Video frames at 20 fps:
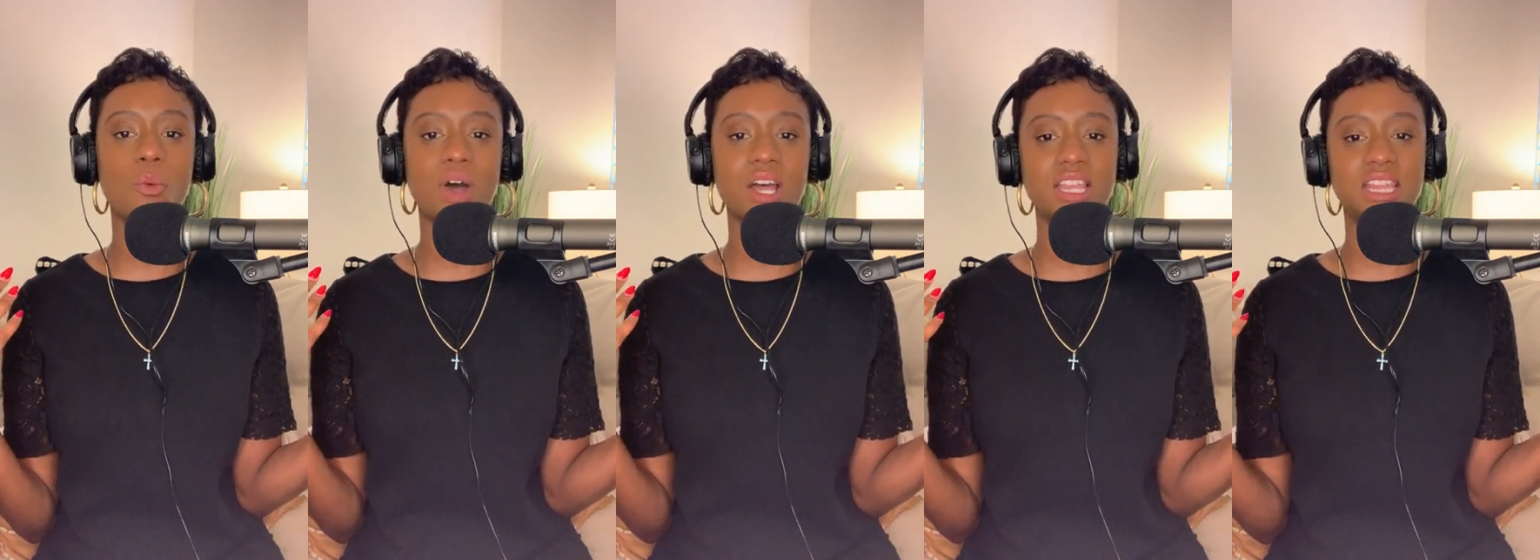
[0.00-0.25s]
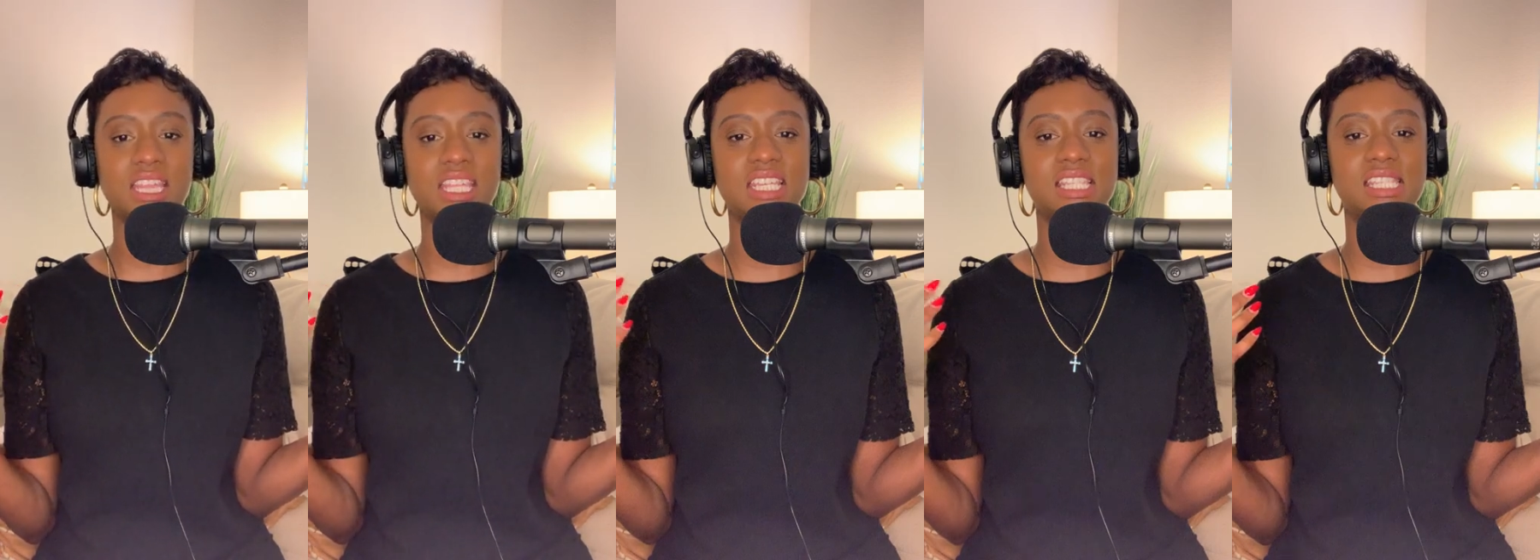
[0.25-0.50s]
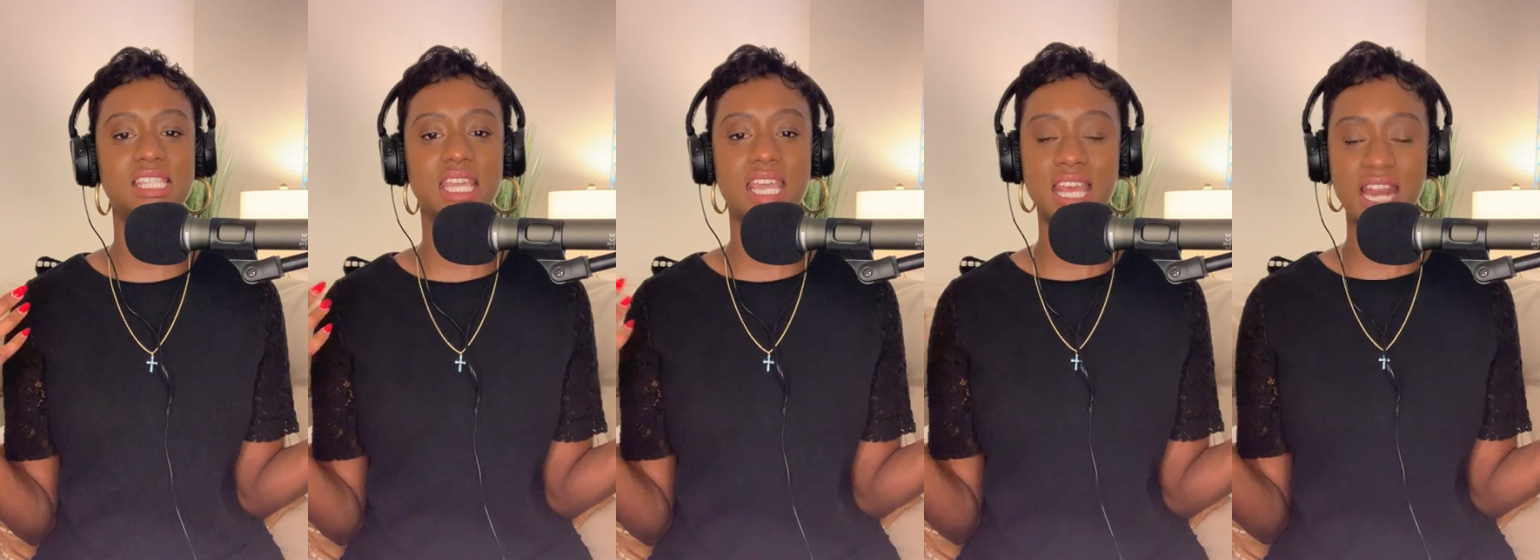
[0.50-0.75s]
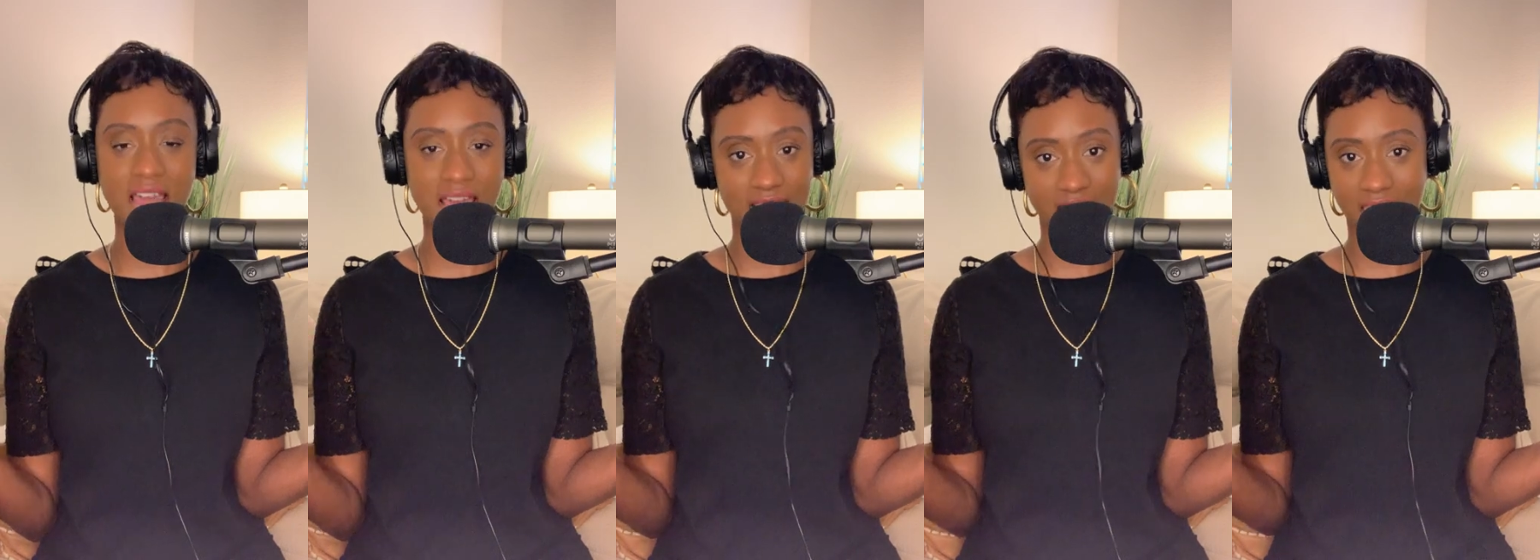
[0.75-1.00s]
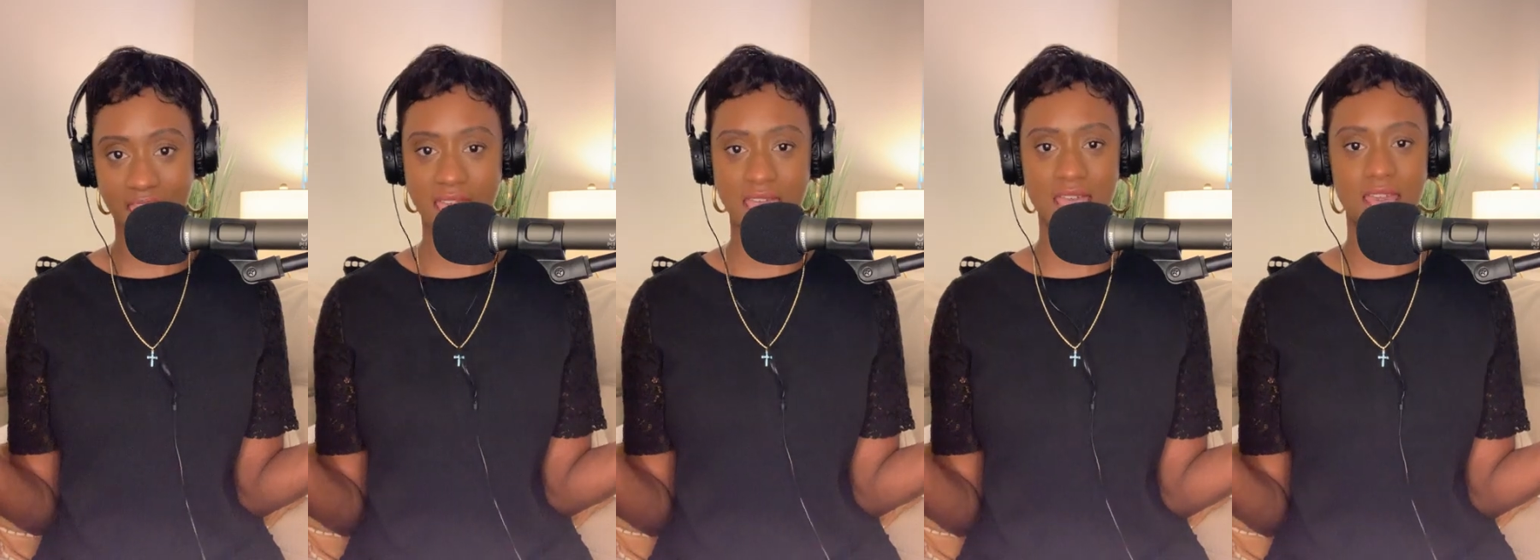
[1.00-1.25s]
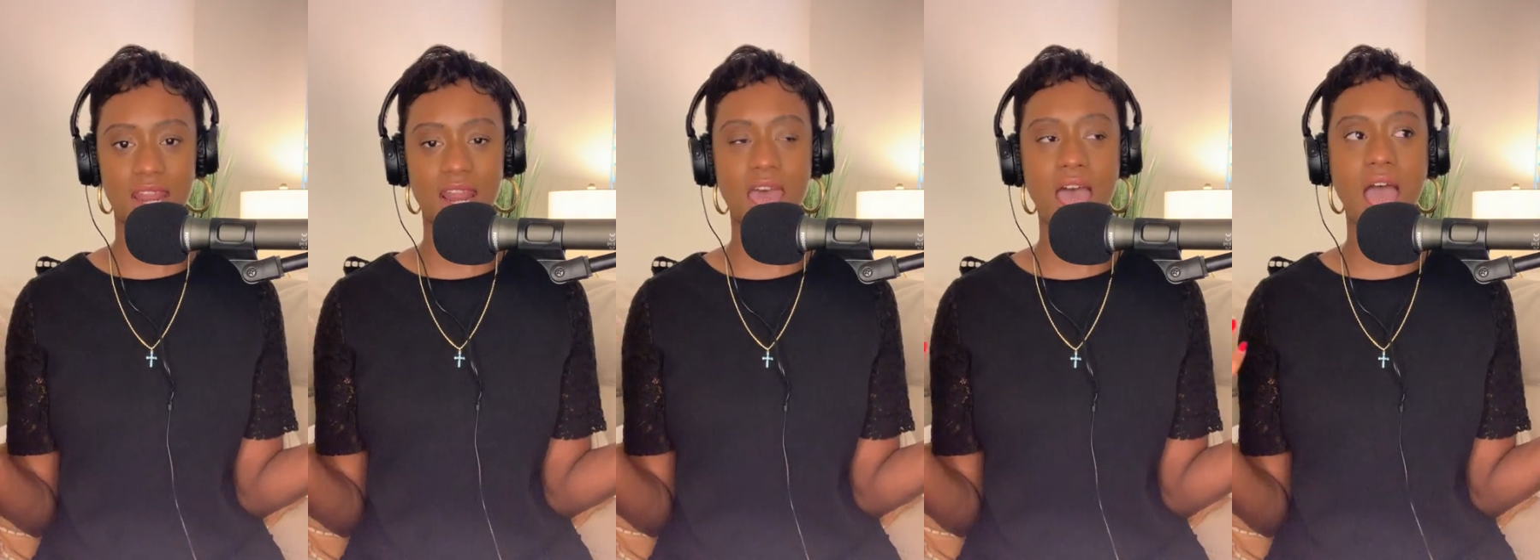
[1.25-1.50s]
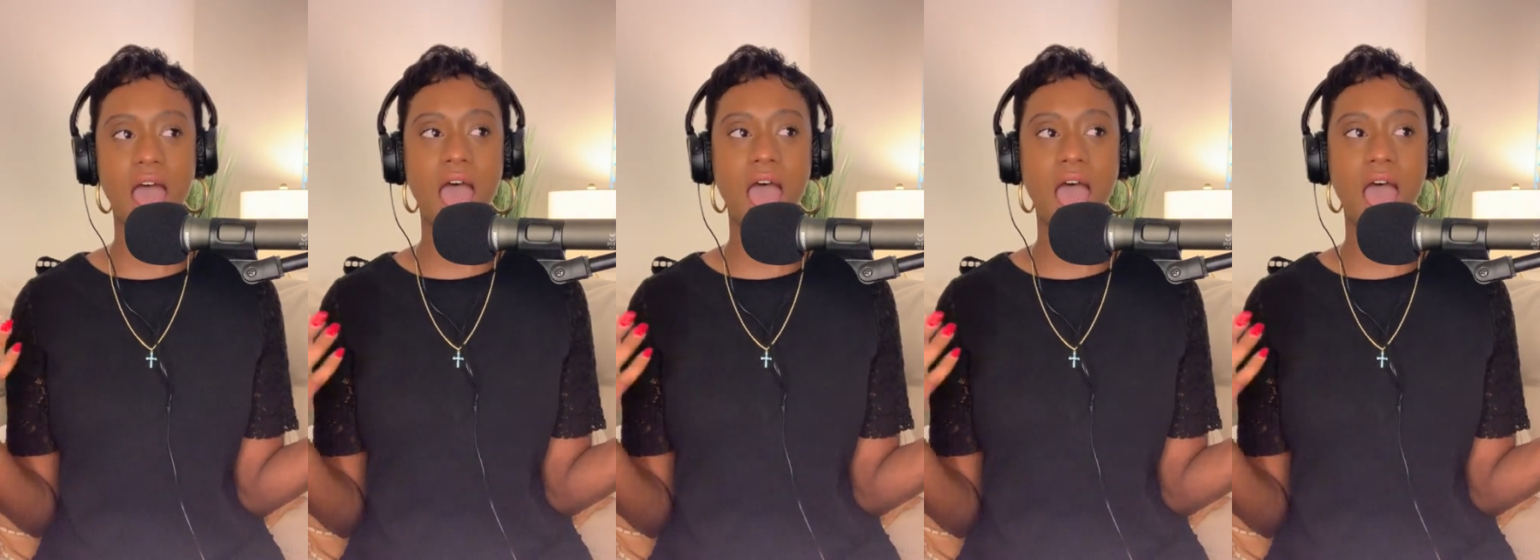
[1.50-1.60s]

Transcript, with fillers: want this to get out of hand.